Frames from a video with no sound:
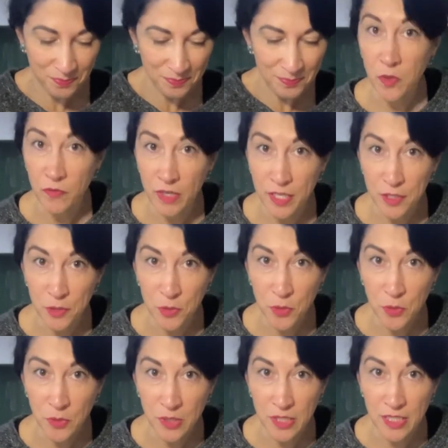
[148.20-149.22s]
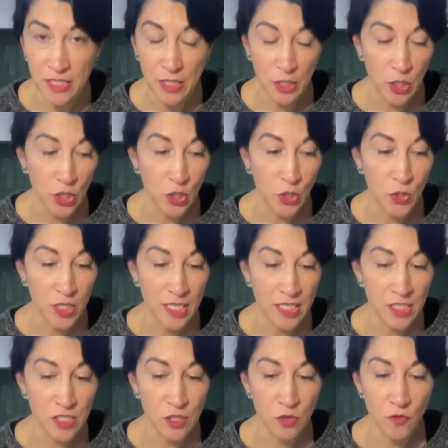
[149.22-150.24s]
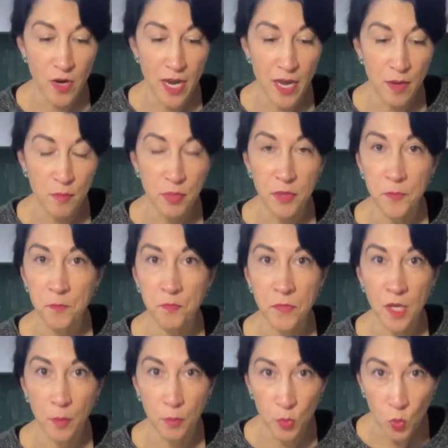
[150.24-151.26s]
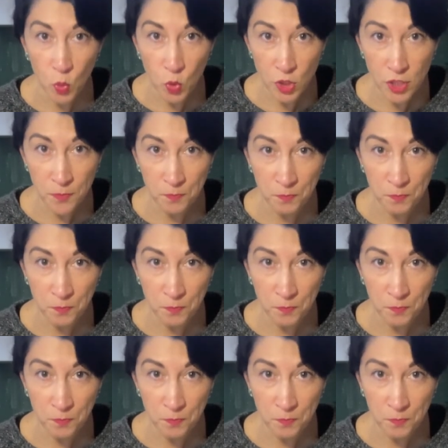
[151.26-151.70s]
We're ready to cook. You need to grab a board.